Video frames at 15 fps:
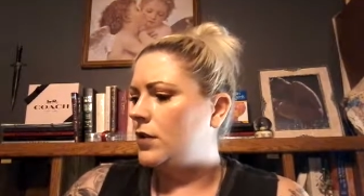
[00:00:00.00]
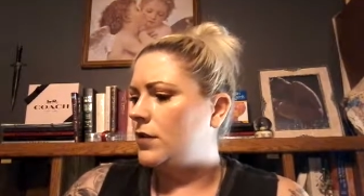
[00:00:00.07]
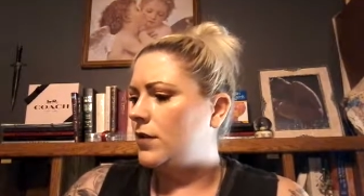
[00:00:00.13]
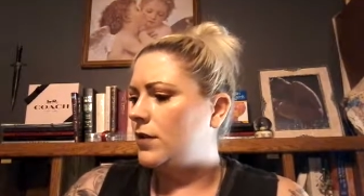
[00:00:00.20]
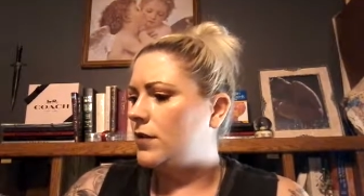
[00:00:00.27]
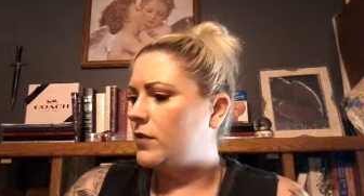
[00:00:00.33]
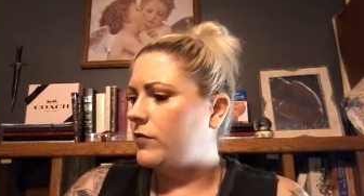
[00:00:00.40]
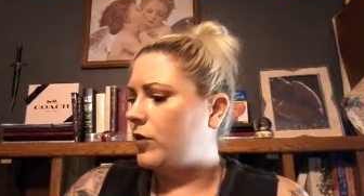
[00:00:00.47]

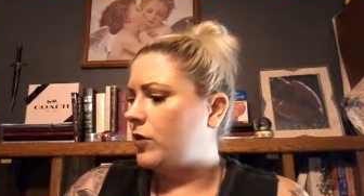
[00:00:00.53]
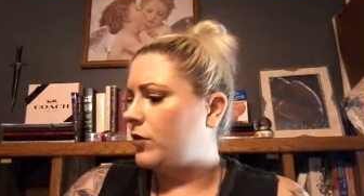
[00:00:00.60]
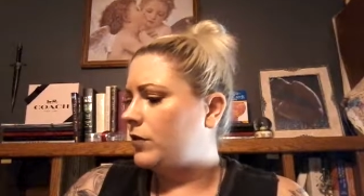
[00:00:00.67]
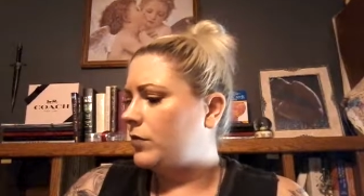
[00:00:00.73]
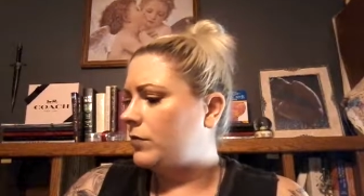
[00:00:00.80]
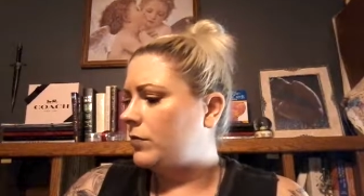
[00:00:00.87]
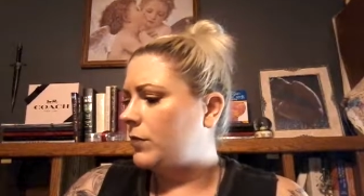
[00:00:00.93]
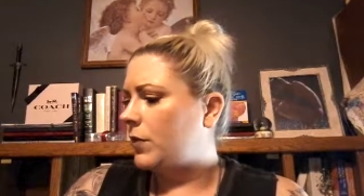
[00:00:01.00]
Disney
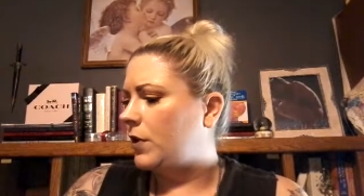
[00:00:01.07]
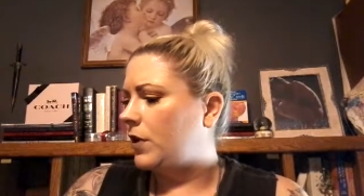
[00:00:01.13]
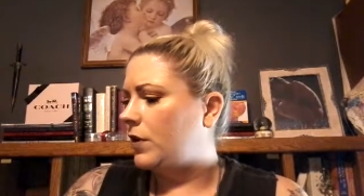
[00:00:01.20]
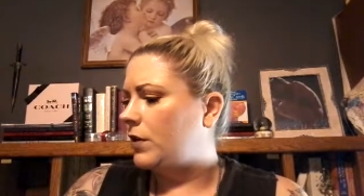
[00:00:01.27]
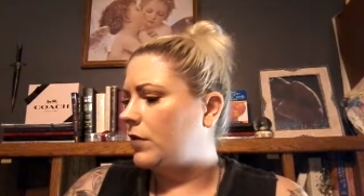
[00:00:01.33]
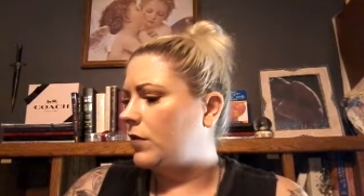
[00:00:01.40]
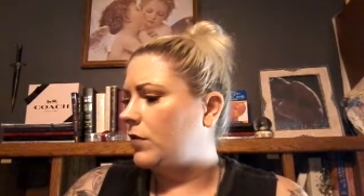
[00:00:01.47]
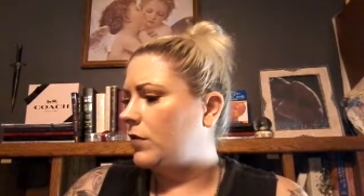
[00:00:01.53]
Volume
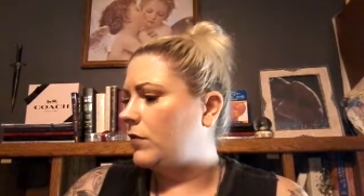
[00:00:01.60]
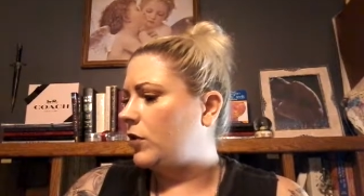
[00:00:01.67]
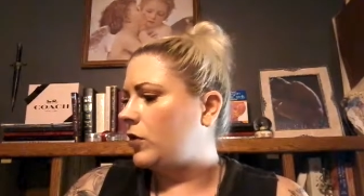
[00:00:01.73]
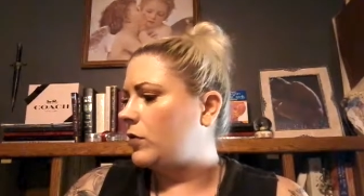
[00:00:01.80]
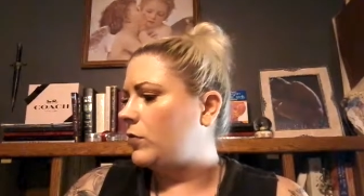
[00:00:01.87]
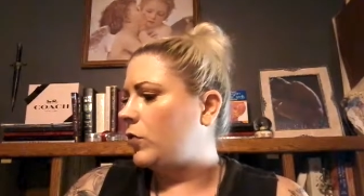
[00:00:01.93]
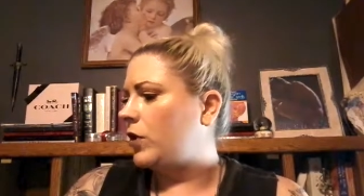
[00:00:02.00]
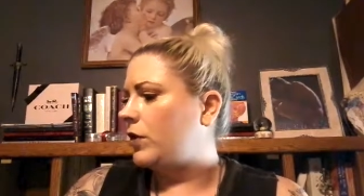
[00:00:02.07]

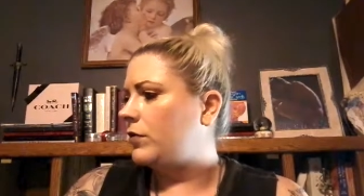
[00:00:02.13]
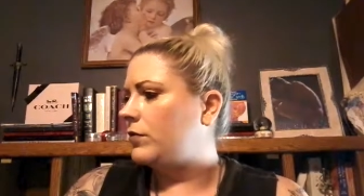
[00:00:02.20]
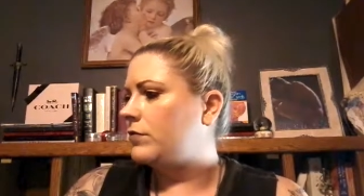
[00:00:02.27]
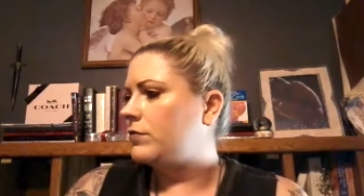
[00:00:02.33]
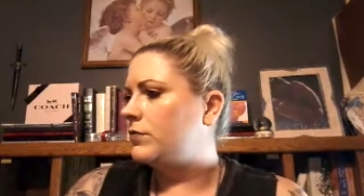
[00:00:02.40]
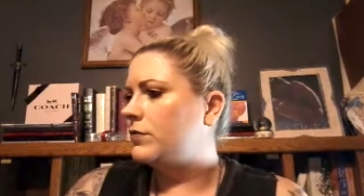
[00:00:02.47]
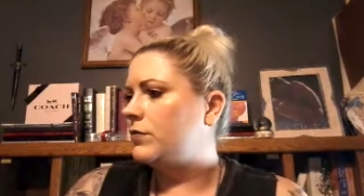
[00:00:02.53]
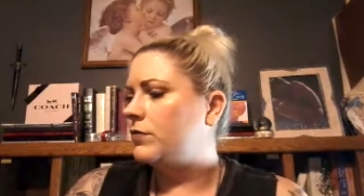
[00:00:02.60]
1.
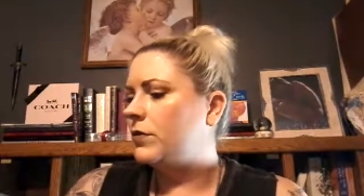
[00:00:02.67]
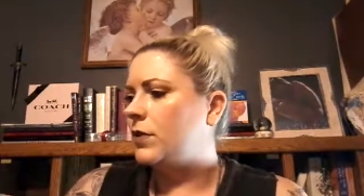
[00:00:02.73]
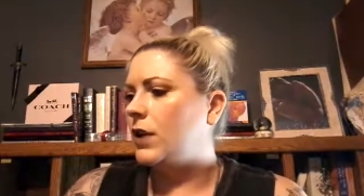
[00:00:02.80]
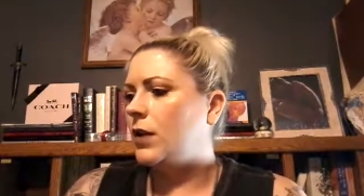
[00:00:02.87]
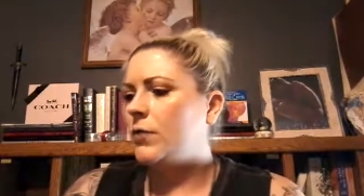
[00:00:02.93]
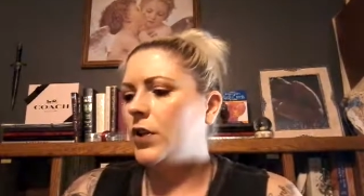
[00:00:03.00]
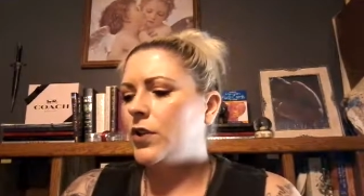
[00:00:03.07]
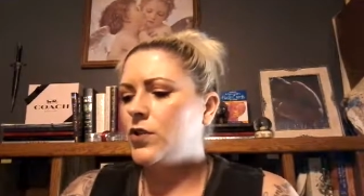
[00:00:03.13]

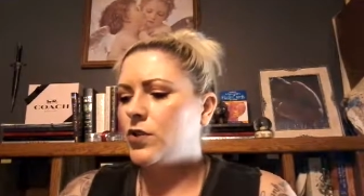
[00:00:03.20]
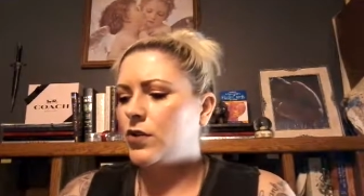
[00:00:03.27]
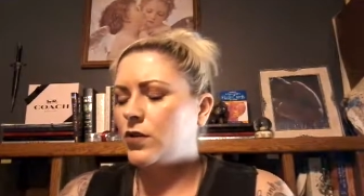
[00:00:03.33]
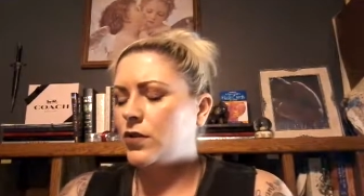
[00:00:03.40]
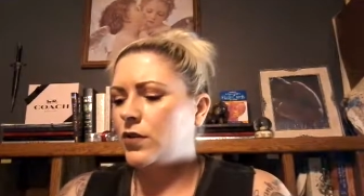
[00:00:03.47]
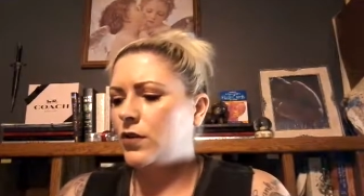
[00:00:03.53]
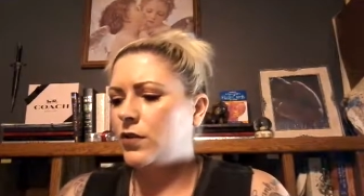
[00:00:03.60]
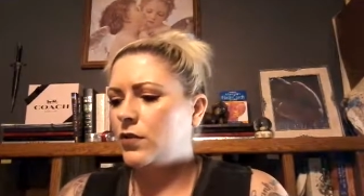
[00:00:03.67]
And I'm not
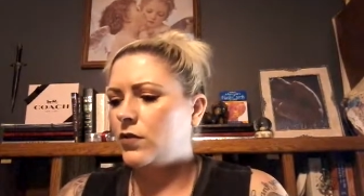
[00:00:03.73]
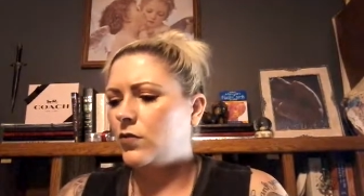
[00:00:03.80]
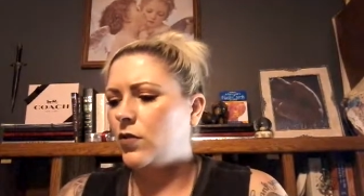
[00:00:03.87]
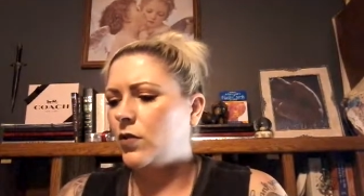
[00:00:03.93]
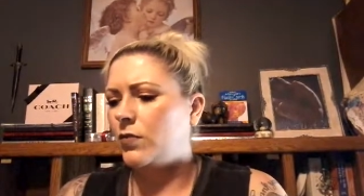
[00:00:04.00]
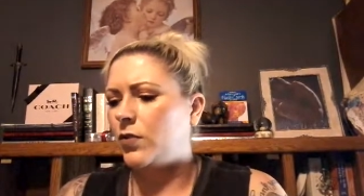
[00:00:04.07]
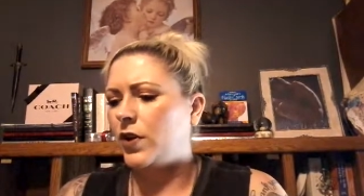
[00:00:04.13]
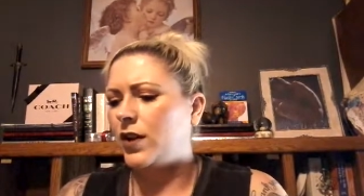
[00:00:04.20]
sure
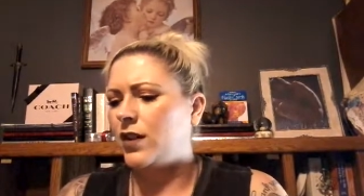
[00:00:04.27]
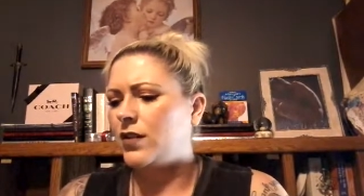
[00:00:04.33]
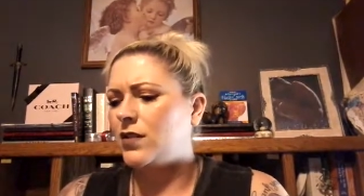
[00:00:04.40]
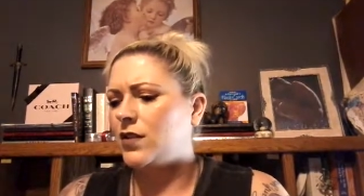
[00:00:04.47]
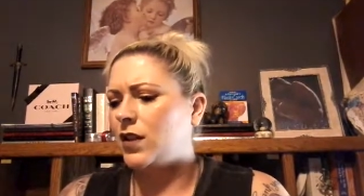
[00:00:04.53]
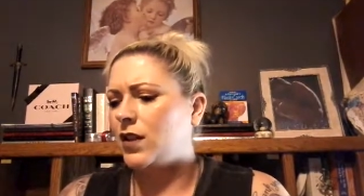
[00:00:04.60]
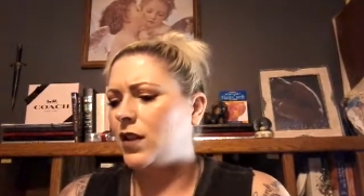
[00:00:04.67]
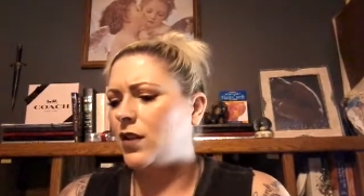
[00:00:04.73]
what
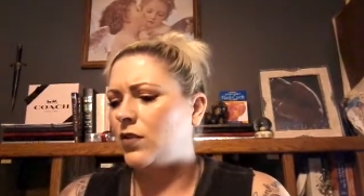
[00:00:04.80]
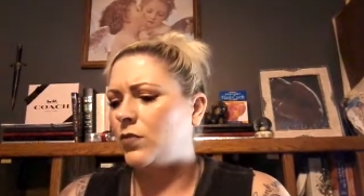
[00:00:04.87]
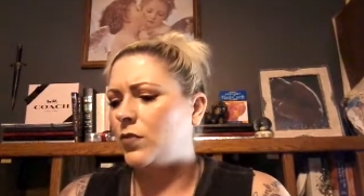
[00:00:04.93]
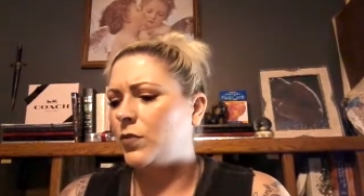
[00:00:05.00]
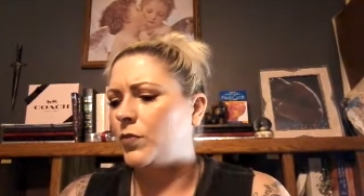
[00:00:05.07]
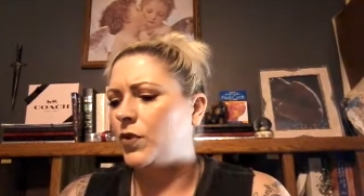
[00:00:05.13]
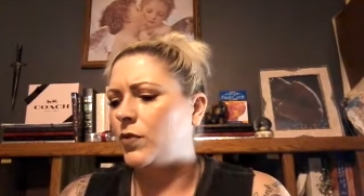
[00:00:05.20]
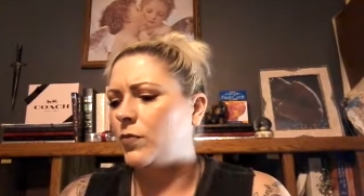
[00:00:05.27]
brand, I can't
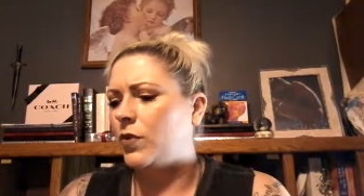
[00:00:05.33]
remember the